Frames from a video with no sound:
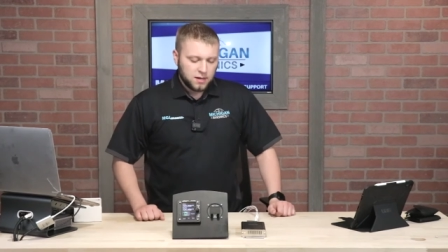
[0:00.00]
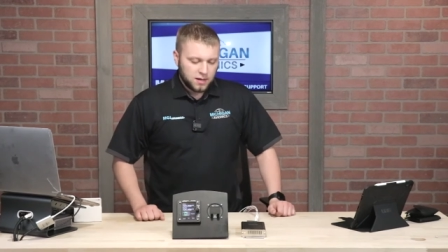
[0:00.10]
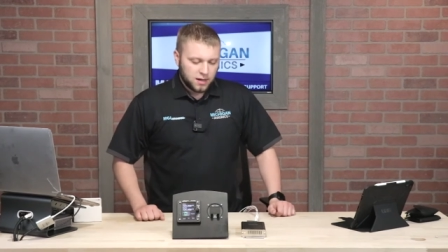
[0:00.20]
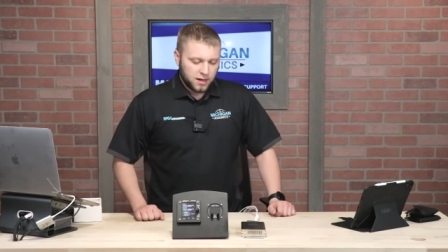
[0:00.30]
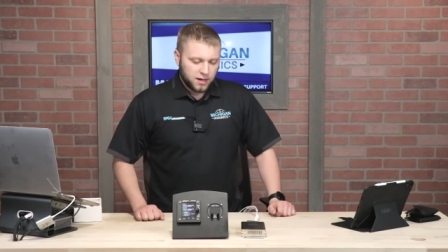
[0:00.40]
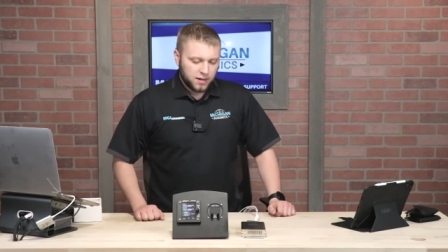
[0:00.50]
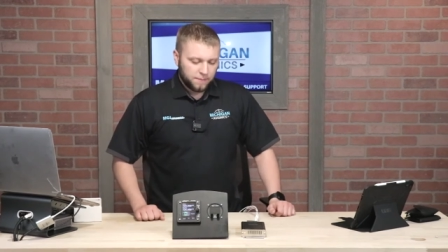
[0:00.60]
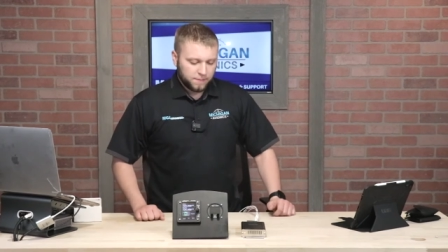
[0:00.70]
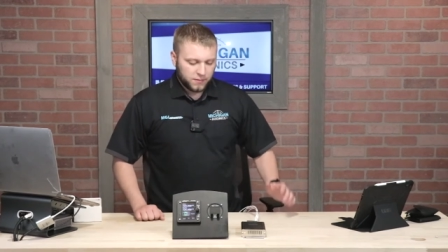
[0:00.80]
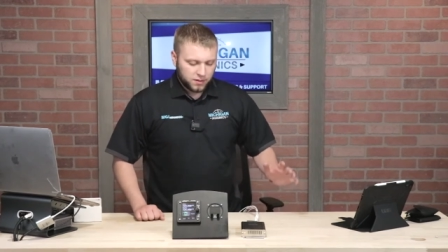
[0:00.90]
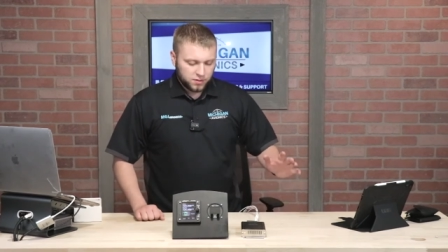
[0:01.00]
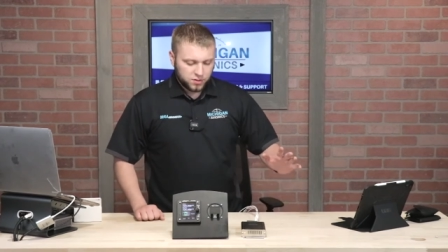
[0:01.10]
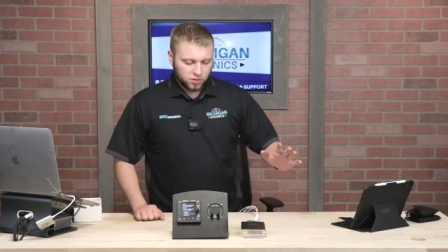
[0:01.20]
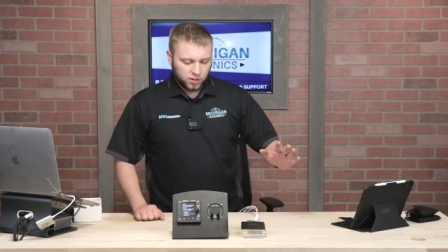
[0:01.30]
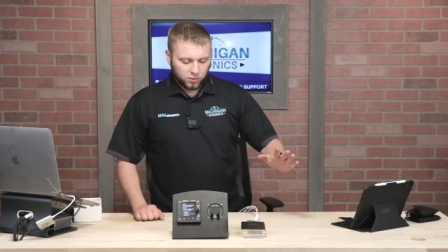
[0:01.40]
Uh,
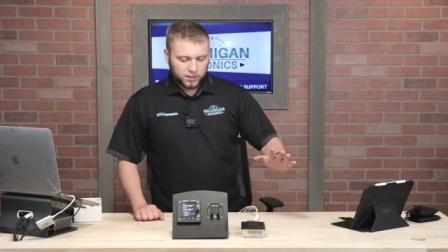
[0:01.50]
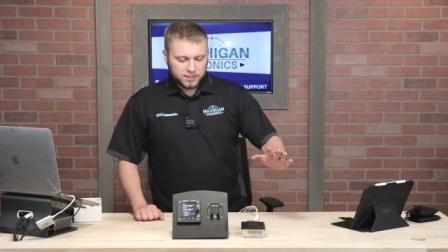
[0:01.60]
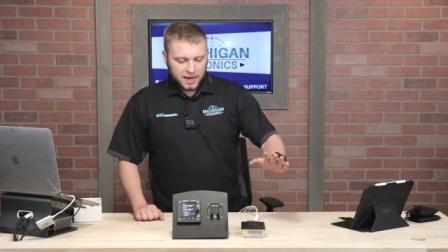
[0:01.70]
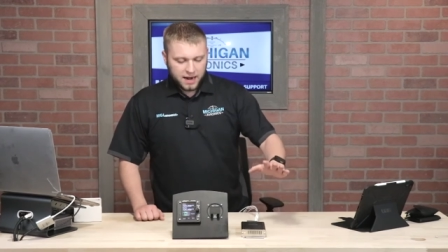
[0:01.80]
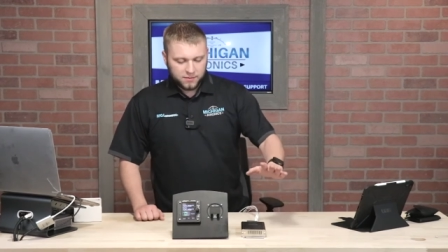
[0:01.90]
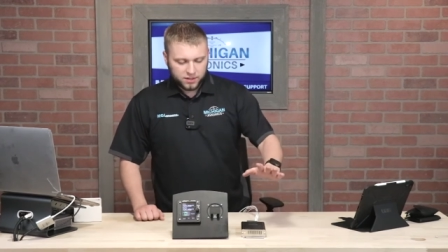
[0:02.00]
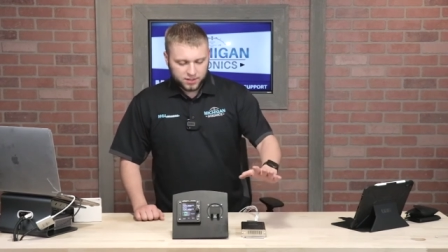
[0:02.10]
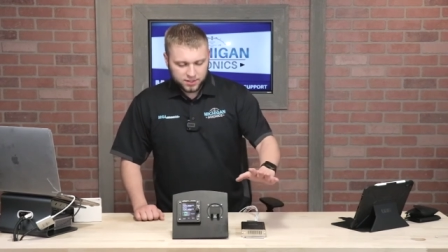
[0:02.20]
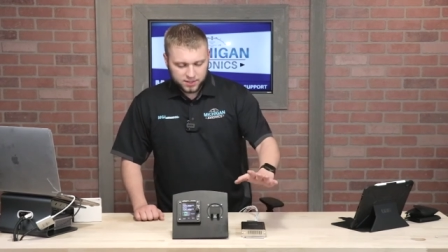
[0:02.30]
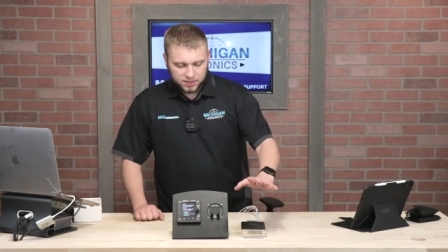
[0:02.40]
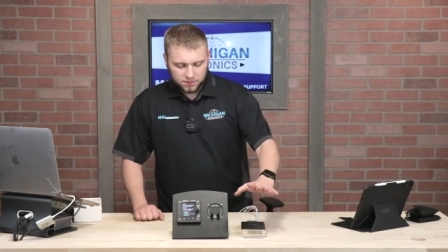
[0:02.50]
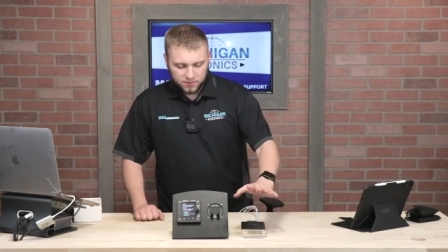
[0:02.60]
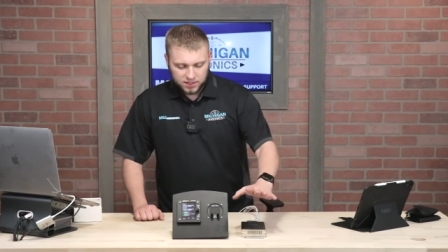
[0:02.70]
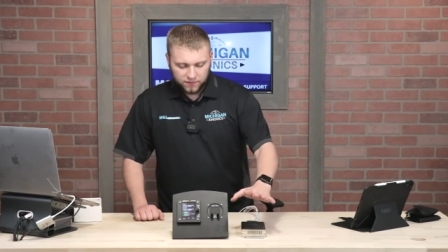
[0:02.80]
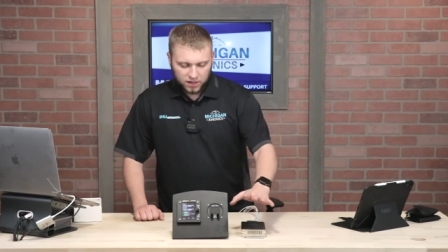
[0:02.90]
so the only time that this
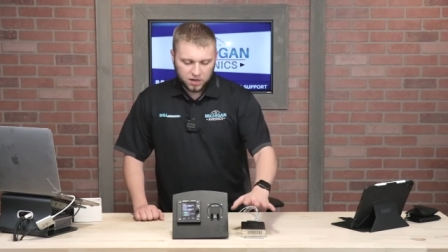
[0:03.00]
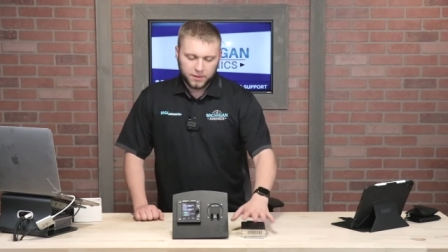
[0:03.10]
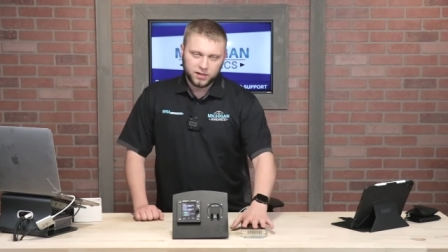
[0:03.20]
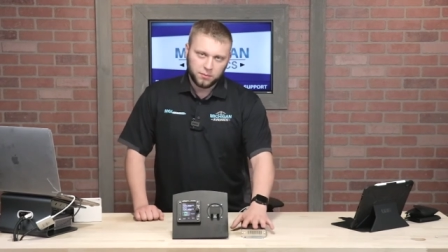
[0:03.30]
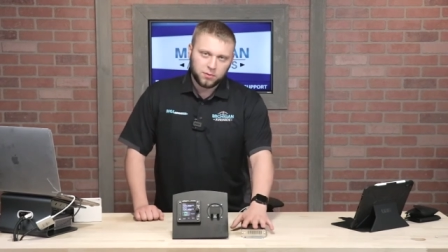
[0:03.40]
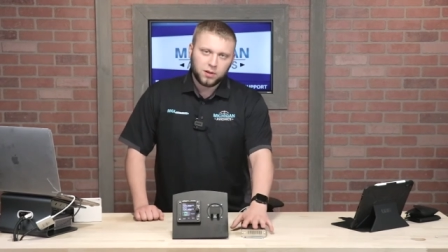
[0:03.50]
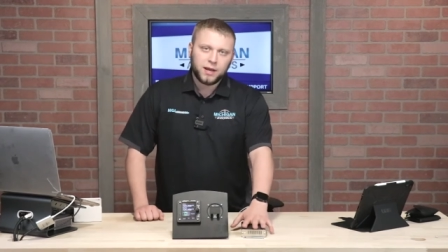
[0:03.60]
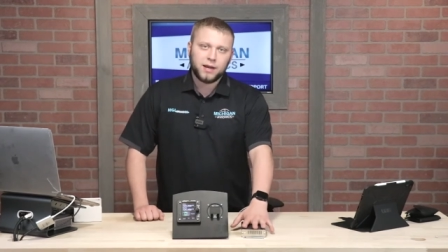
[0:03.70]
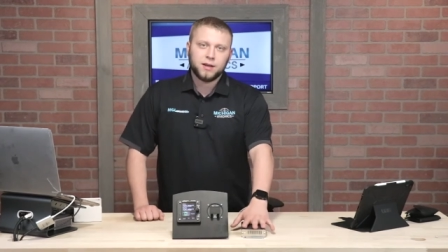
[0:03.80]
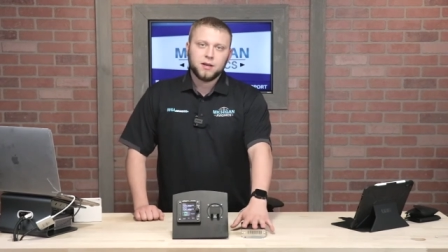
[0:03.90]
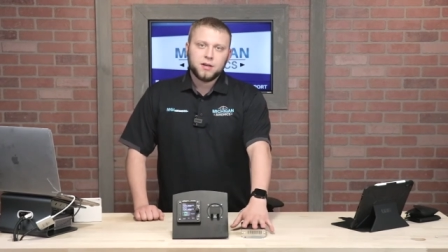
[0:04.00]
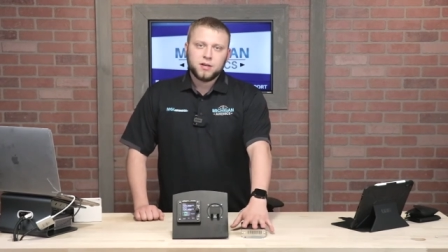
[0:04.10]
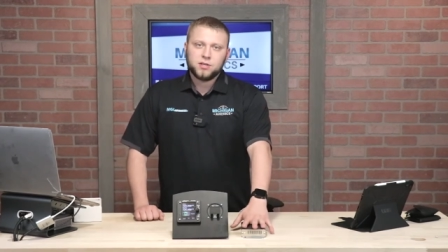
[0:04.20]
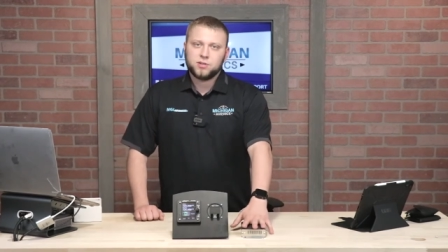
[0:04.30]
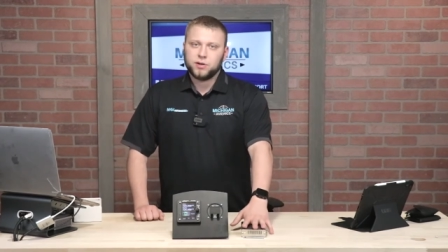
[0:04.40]
system is even coming into play
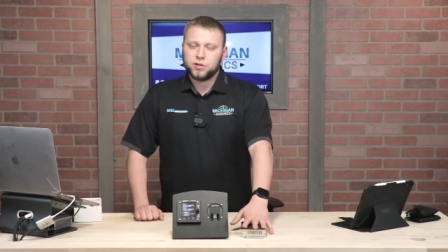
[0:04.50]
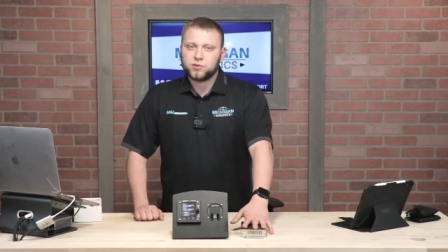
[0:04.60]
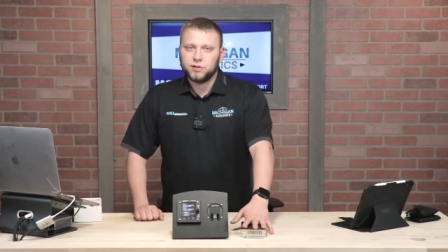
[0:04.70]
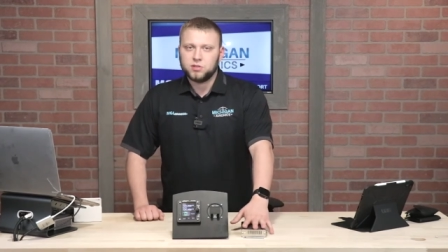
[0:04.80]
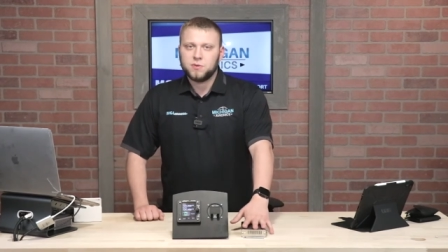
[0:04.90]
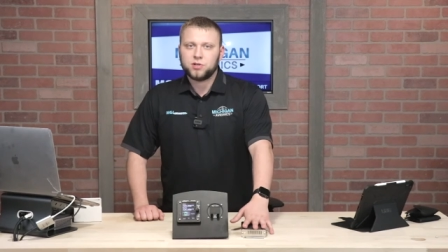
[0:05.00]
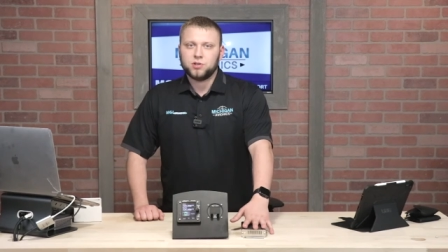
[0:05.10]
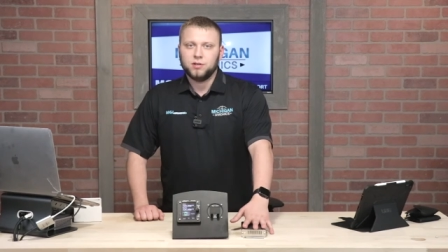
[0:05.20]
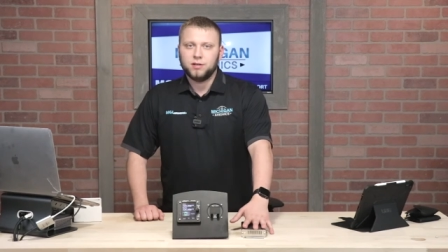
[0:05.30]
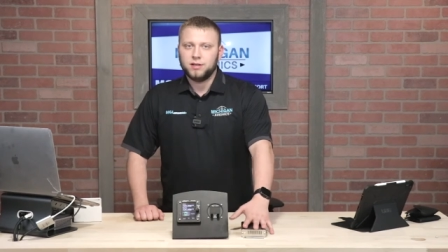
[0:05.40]
is during transmission.